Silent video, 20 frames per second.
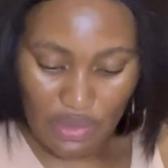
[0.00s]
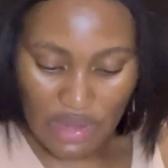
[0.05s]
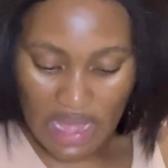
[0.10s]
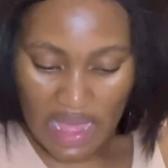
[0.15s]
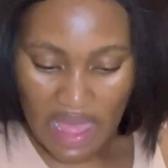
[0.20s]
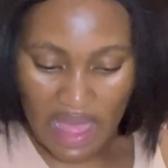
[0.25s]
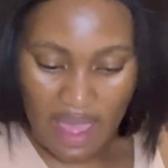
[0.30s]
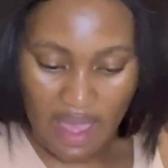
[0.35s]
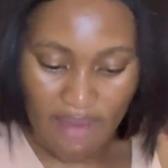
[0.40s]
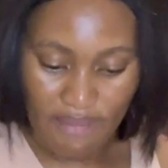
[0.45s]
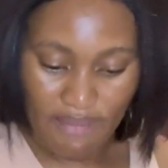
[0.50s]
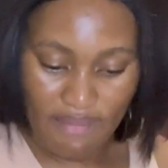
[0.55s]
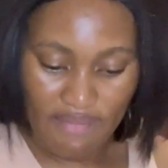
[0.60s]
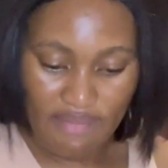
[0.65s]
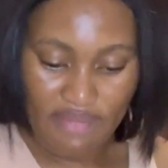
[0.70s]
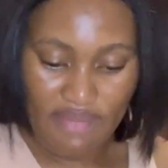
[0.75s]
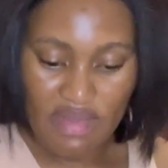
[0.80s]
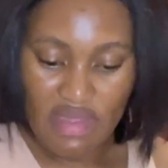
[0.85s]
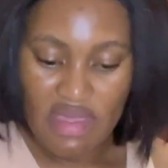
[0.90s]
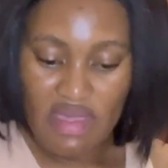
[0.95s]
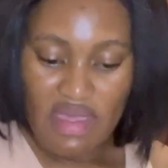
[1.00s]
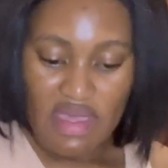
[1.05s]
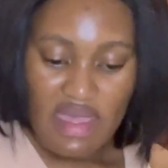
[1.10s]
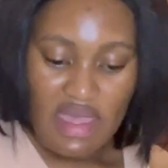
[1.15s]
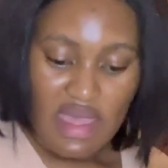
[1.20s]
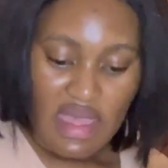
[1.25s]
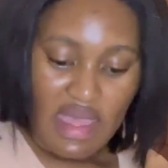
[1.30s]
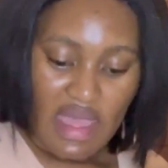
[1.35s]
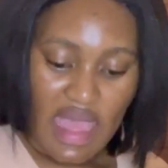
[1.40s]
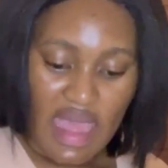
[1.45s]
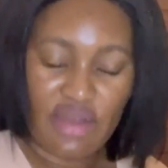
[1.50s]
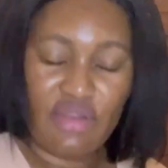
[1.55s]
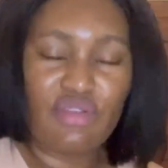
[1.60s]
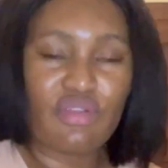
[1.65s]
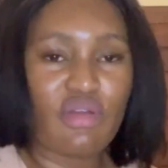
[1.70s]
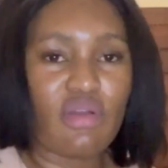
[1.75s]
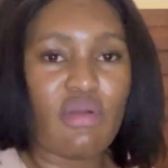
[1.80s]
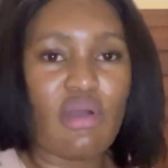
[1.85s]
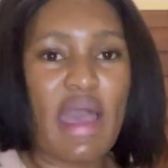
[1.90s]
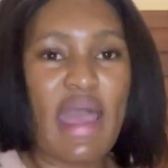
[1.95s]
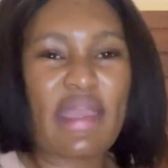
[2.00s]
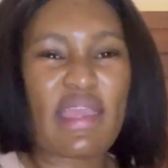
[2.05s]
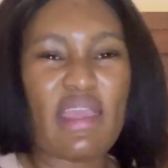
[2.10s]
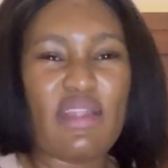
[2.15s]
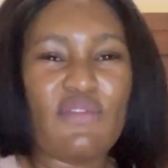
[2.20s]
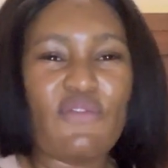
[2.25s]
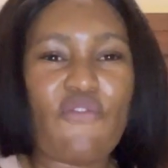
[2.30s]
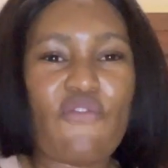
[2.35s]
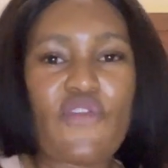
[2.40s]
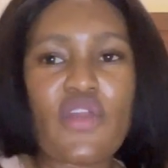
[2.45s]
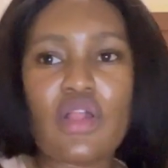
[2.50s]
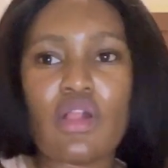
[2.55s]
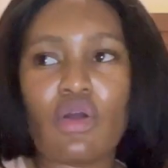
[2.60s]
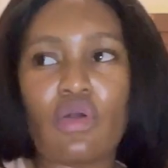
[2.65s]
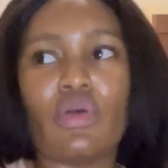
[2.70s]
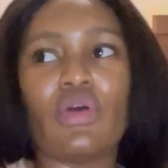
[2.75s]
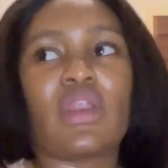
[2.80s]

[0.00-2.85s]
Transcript: I don't know, I can feel